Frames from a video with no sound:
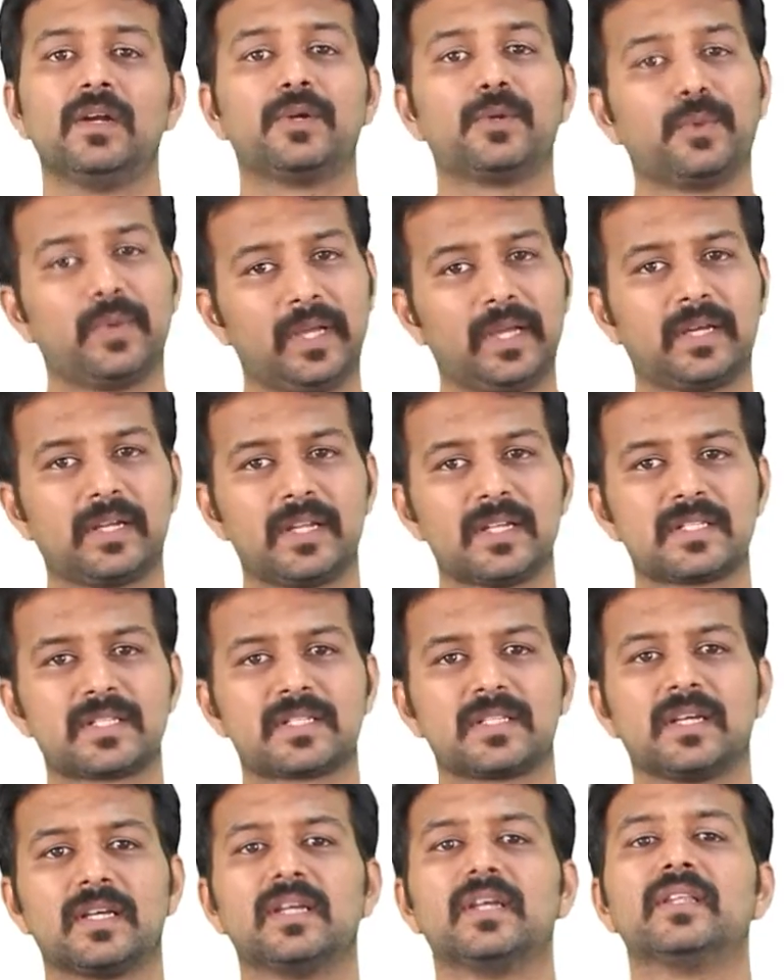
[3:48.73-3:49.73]
To
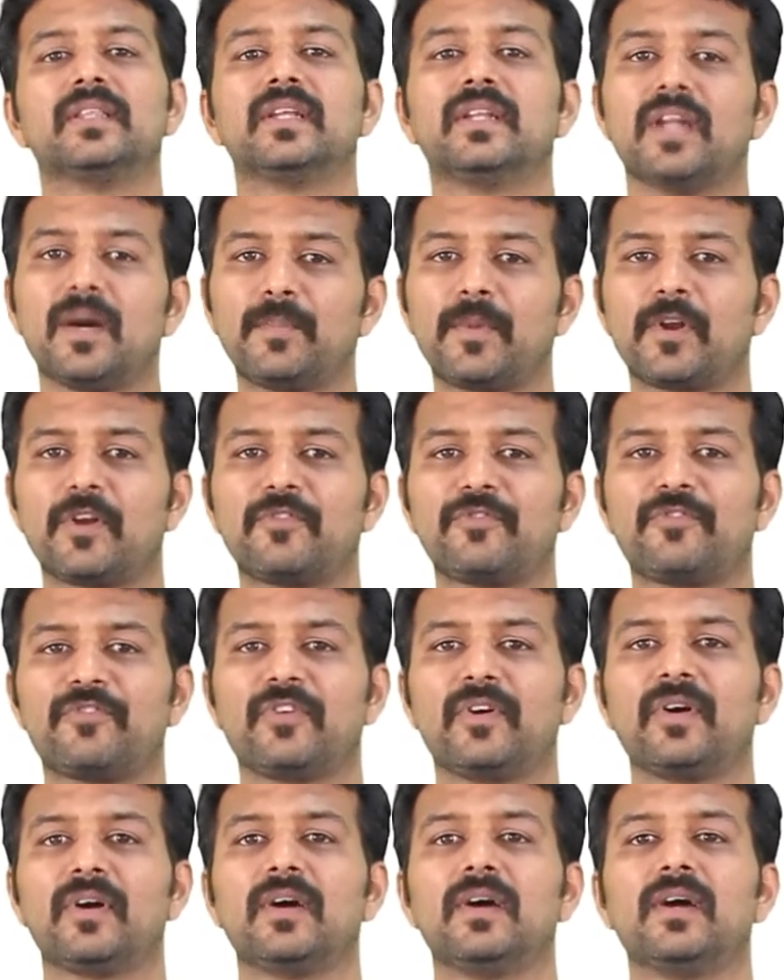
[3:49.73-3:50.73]
increase the number of
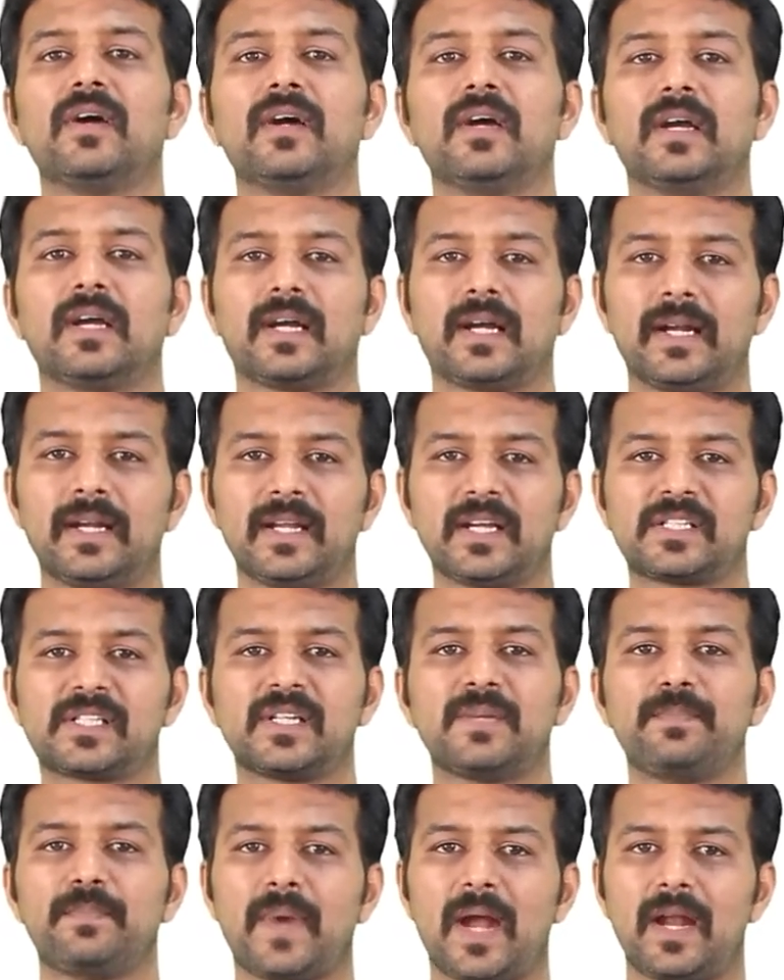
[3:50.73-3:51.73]

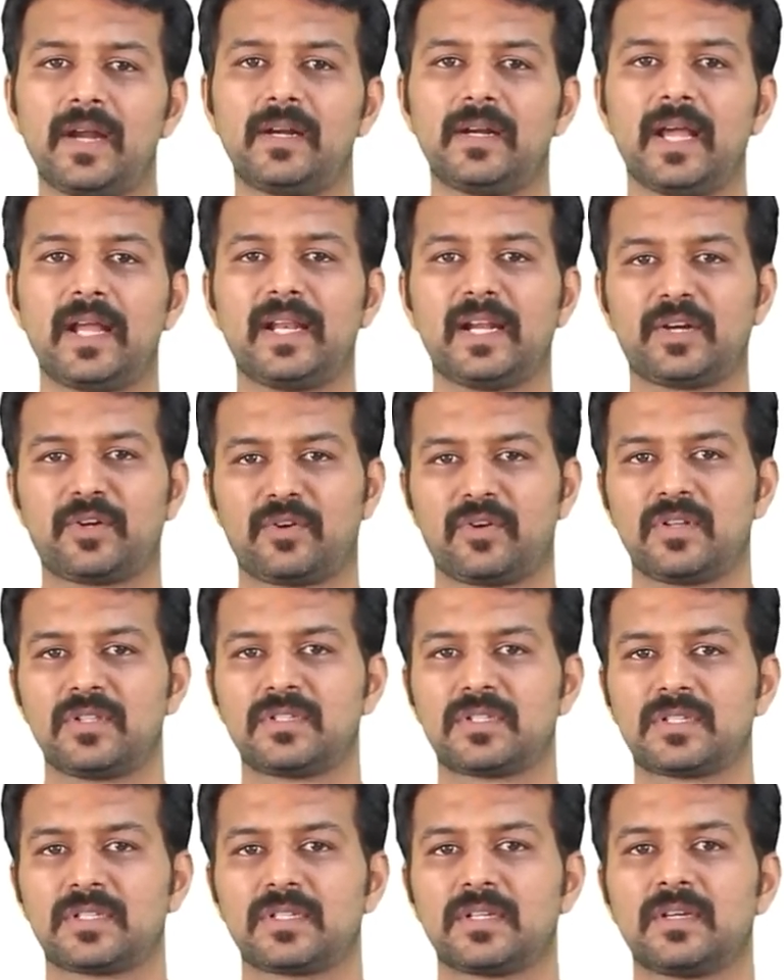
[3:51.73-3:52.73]
conduction band
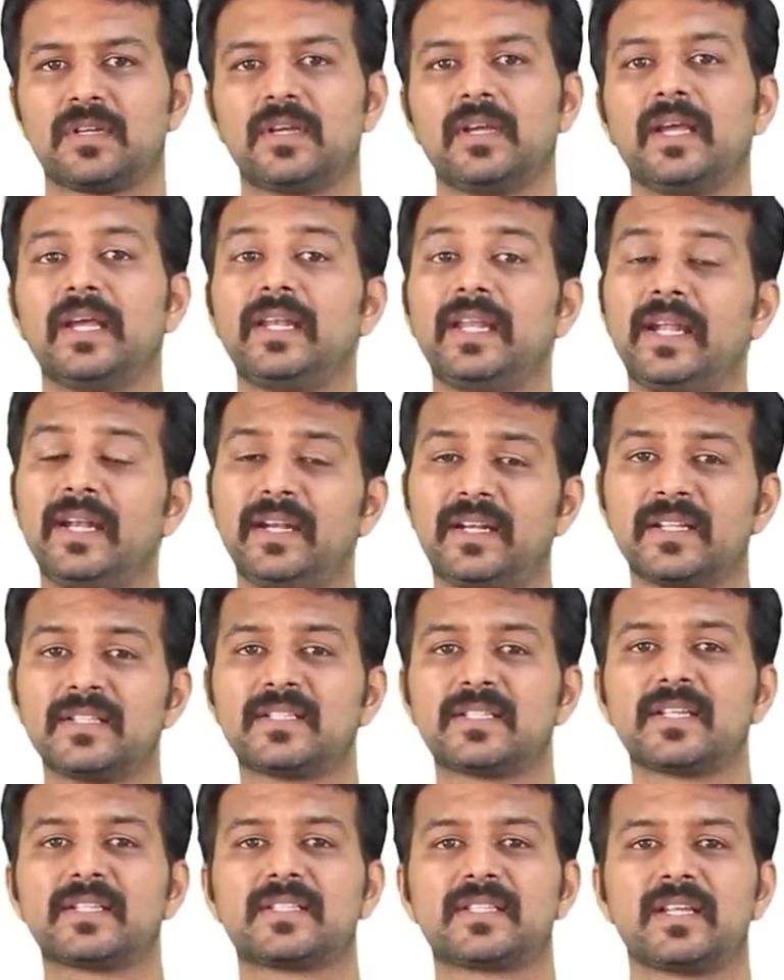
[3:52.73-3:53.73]
electrons in
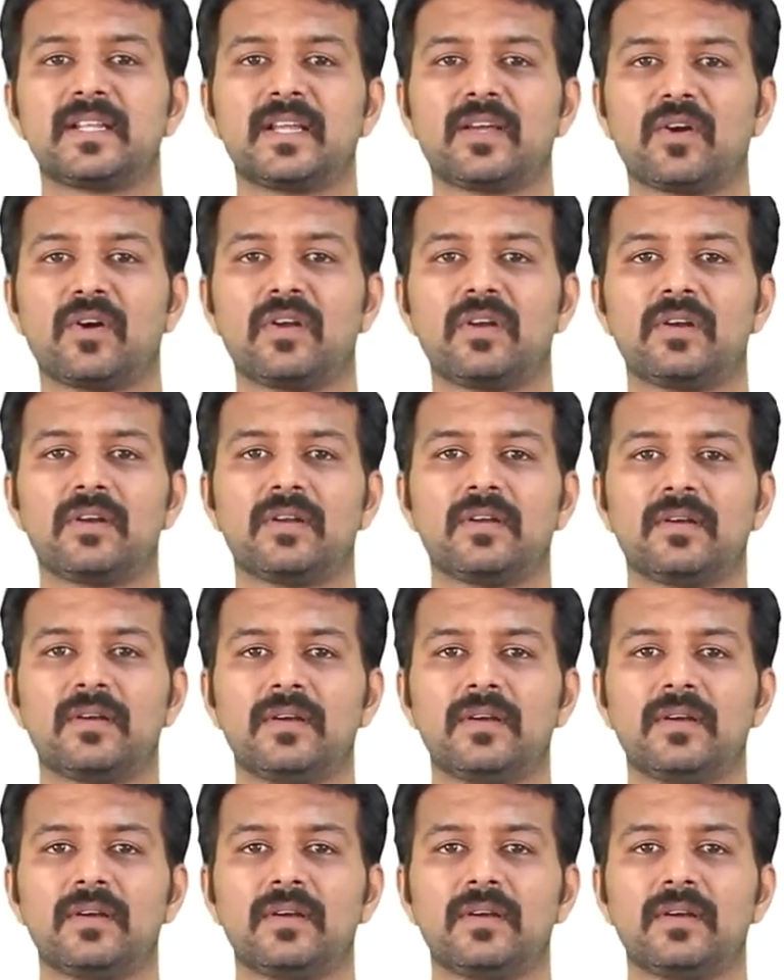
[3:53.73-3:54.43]
intrinsic silicon,